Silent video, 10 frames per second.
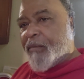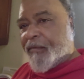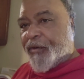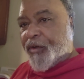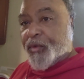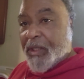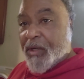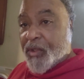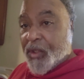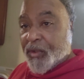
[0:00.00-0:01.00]
But first, we're
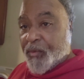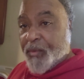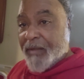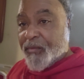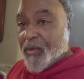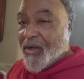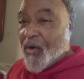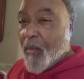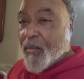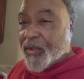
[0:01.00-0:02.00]
going to cook the ribs. When they're
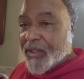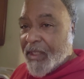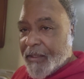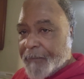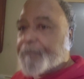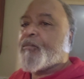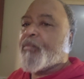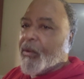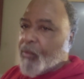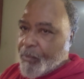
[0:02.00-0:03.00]
almost done,
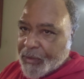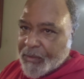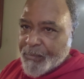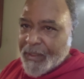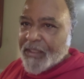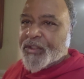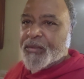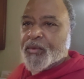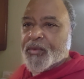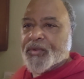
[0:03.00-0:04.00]
we'll put the
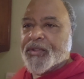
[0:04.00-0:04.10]
vegetables.